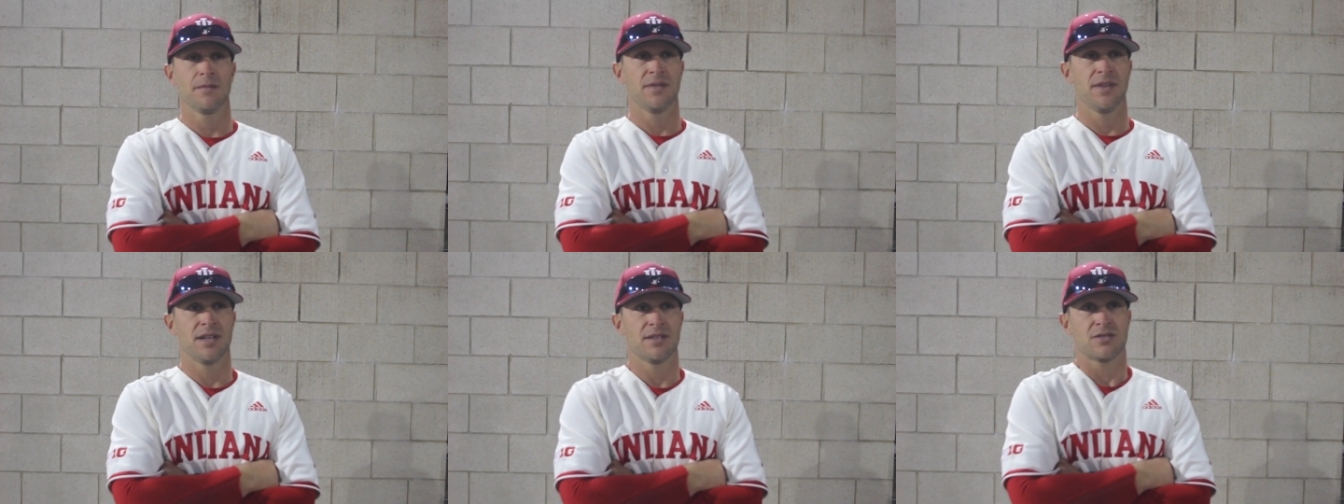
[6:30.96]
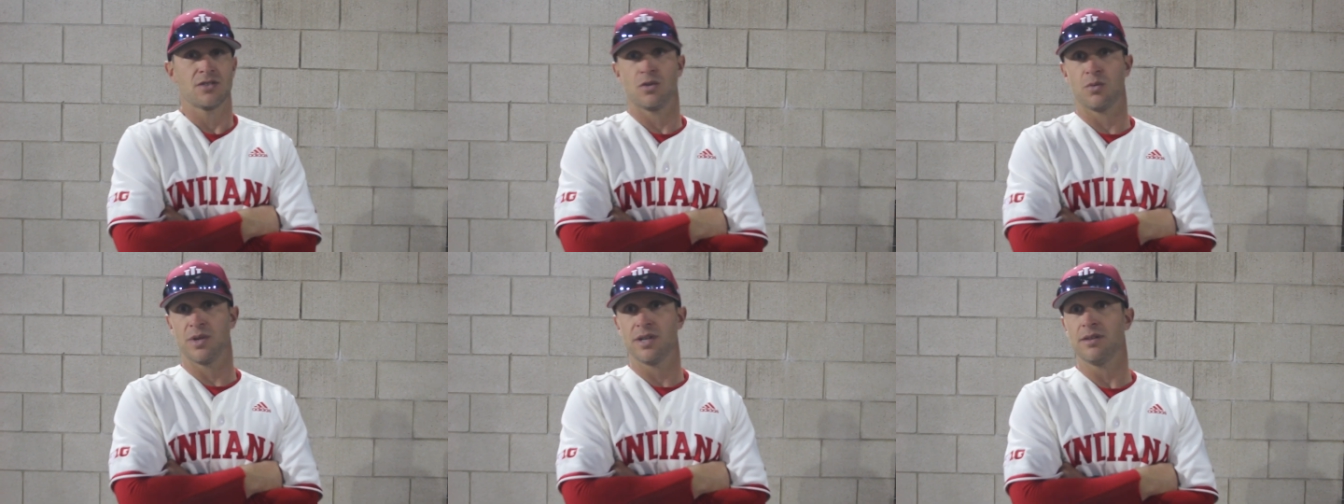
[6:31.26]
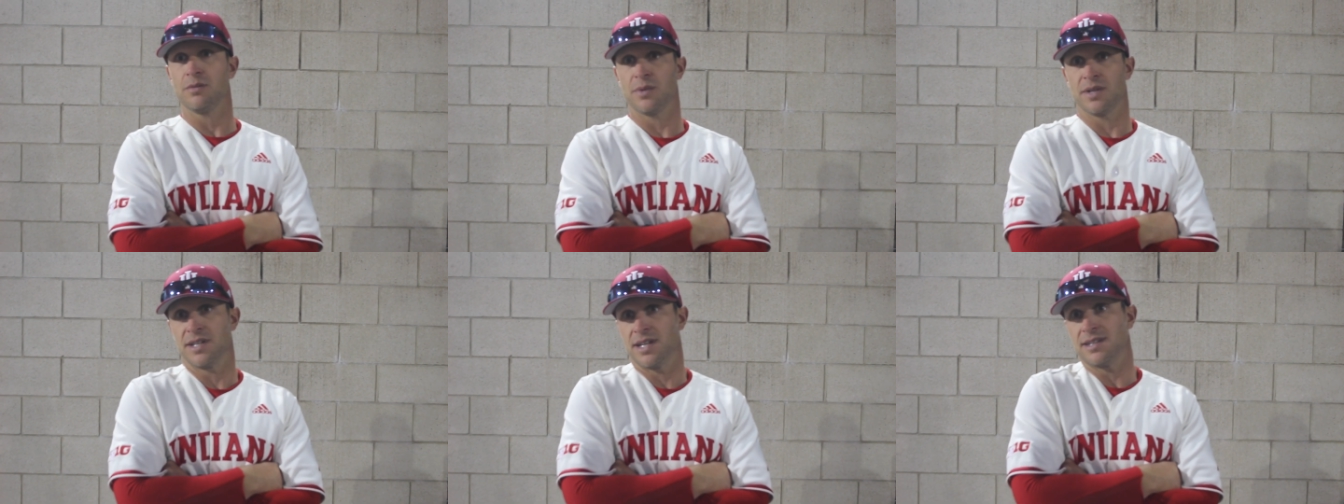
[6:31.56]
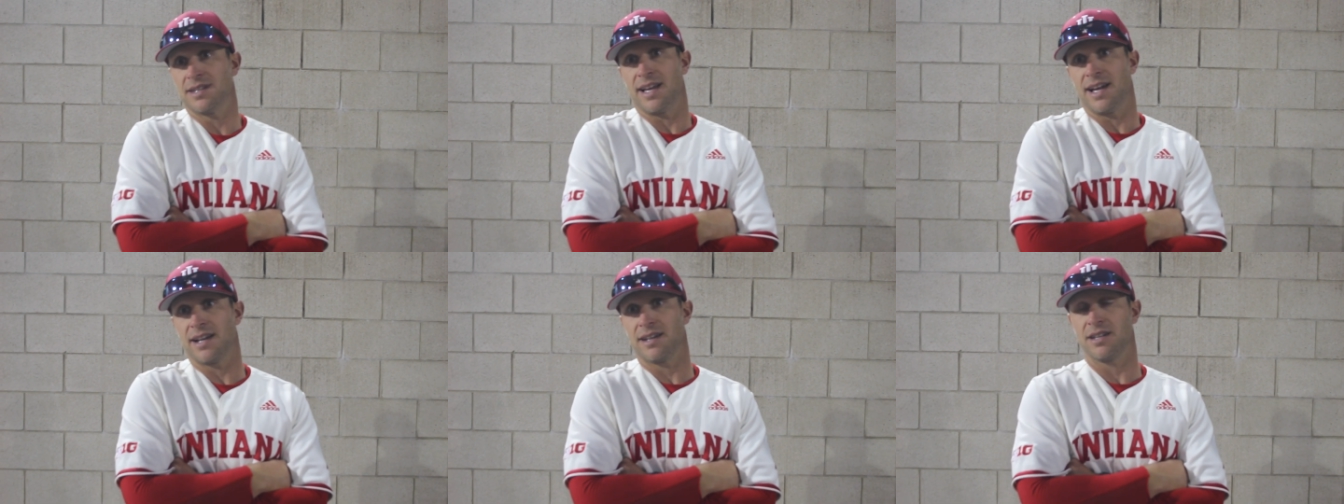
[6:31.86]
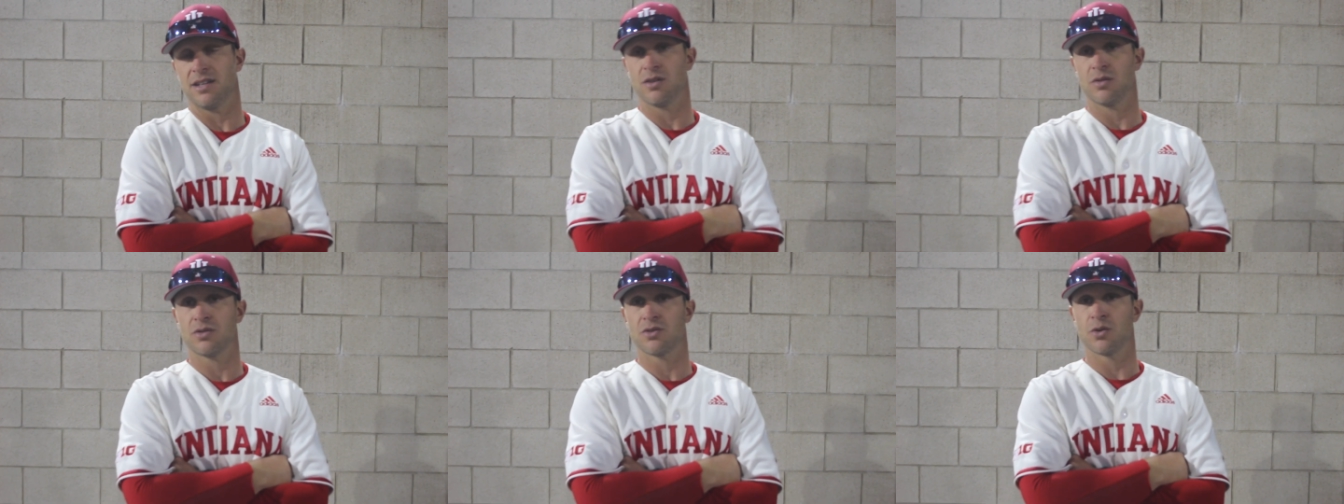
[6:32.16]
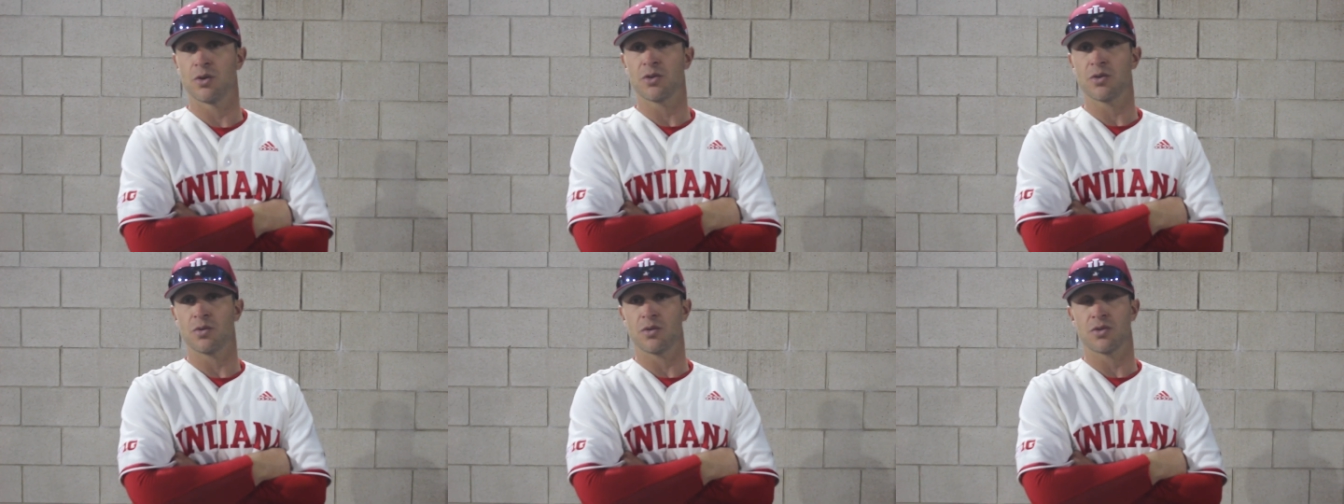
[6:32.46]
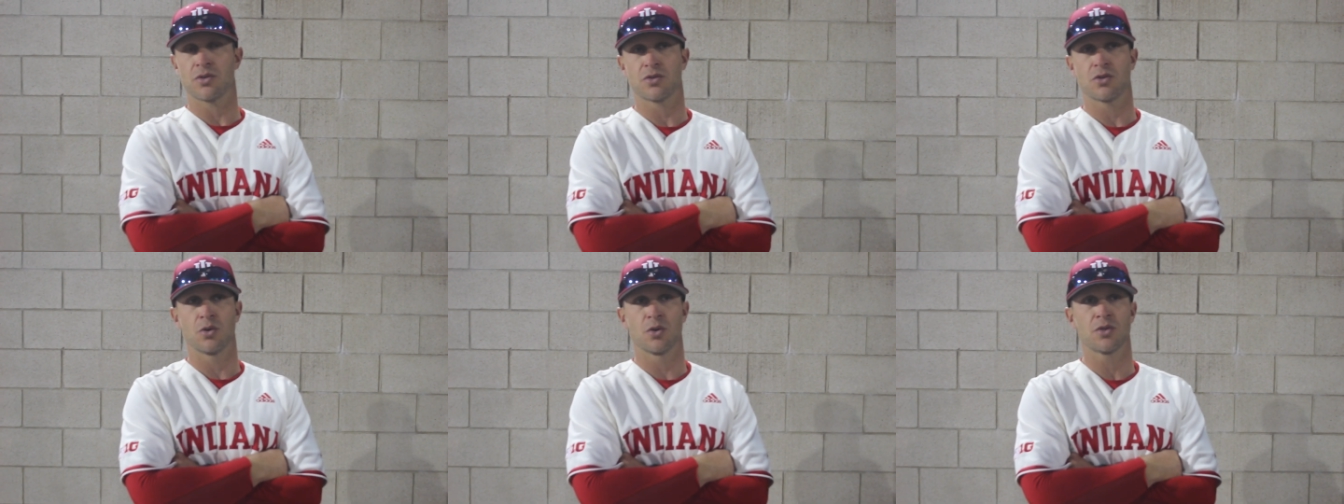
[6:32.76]
And so we did that, you
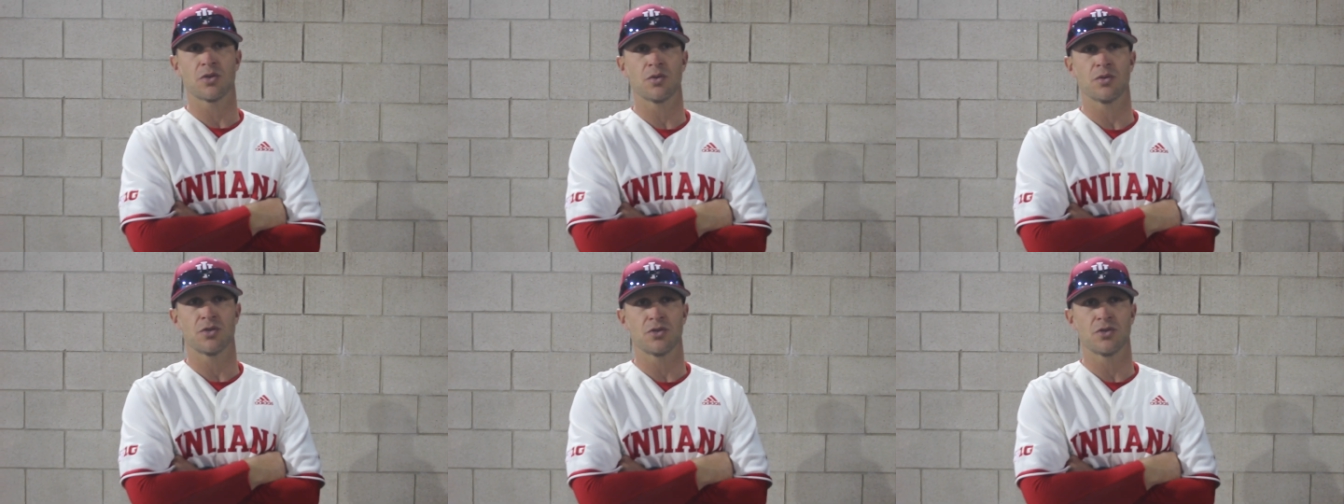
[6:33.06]
know,